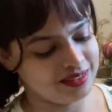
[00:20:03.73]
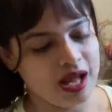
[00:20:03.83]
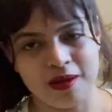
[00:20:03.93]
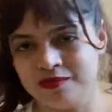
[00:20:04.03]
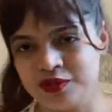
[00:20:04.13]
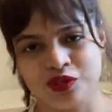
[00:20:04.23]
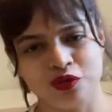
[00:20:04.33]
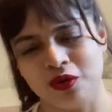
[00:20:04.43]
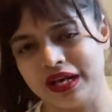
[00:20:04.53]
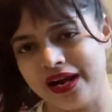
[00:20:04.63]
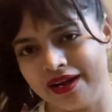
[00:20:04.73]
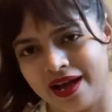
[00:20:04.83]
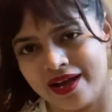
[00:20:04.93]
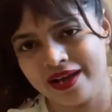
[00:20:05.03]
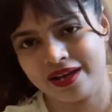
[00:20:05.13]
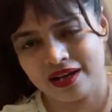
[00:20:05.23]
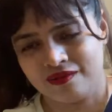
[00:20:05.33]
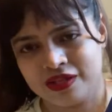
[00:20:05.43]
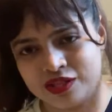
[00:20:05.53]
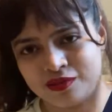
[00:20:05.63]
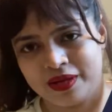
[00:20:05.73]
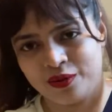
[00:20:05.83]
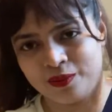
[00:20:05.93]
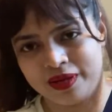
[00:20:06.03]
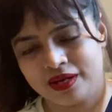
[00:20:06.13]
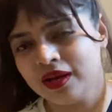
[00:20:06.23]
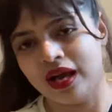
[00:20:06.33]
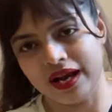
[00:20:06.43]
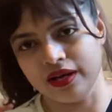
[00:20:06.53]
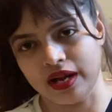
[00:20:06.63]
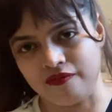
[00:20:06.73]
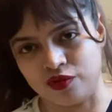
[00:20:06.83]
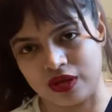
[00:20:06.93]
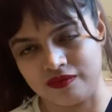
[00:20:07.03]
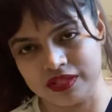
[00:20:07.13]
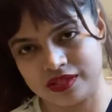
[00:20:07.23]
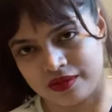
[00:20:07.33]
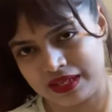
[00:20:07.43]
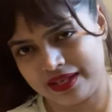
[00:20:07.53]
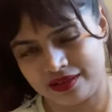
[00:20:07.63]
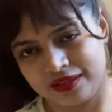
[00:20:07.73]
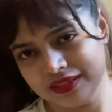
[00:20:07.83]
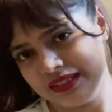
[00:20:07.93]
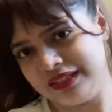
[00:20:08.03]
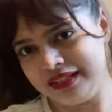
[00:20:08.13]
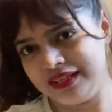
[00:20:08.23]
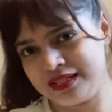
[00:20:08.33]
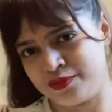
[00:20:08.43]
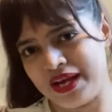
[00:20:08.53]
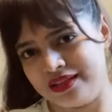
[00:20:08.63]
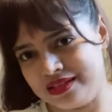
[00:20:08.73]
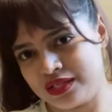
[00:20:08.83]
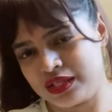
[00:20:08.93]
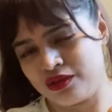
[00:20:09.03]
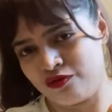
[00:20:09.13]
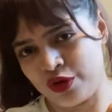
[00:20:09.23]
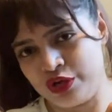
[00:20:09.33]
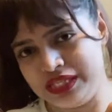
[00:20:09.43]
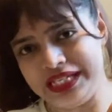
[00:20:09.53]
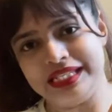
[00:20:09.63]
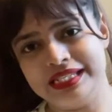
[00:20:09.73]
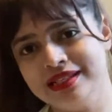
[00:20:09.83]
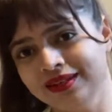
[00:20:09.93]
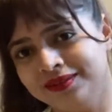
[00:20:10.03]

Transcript: I'm so glad I convinced my roommate. I didn't have to convince. I was like, let's buy this for your niece.